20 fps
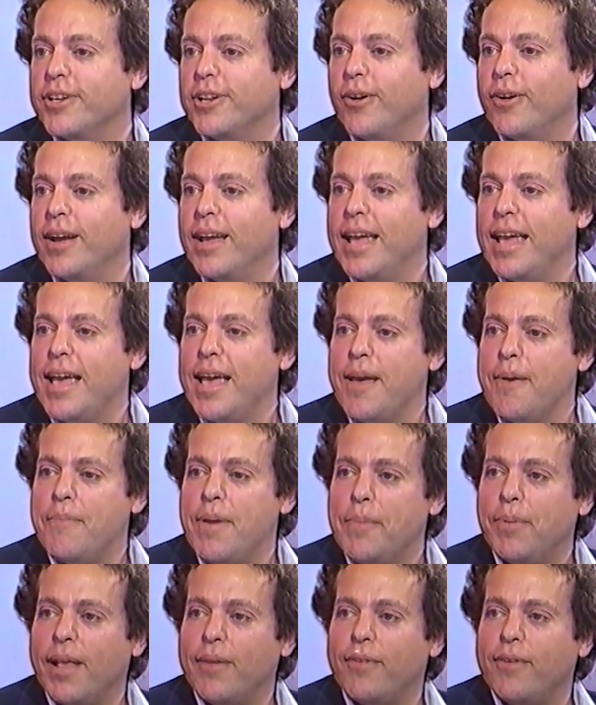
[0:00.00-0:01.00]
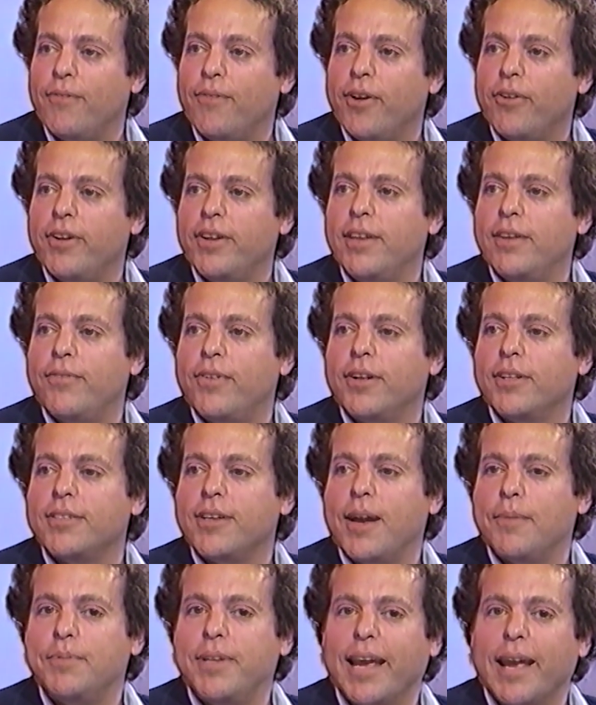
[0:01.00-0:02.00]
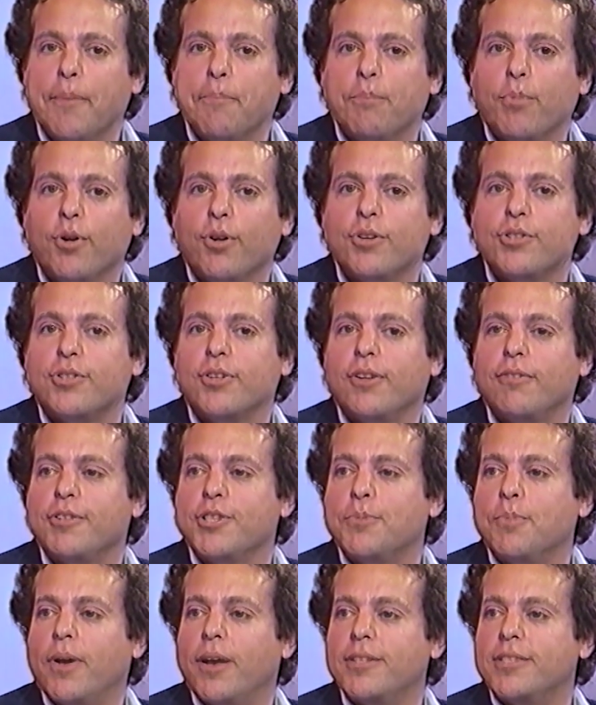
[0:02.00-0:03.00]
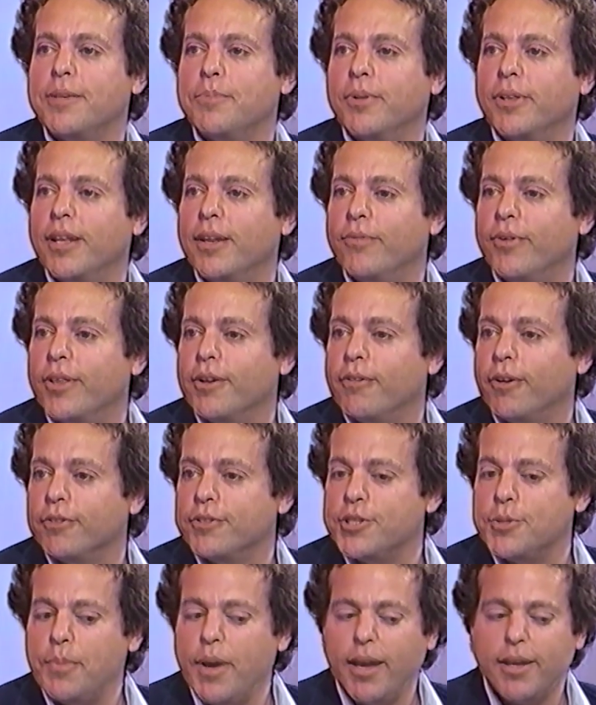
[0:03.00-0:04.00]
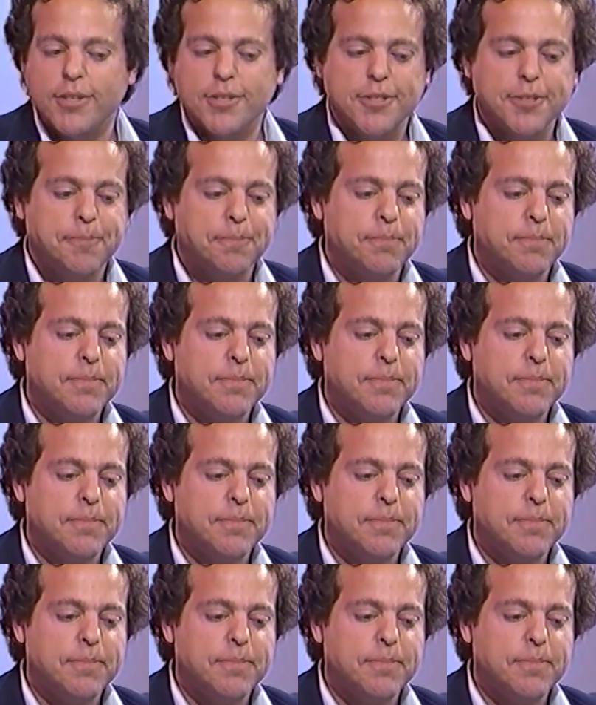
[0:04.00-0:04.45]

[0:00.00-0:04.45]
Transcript: You know, people have a very difficult time taking personal responsibility for their own space.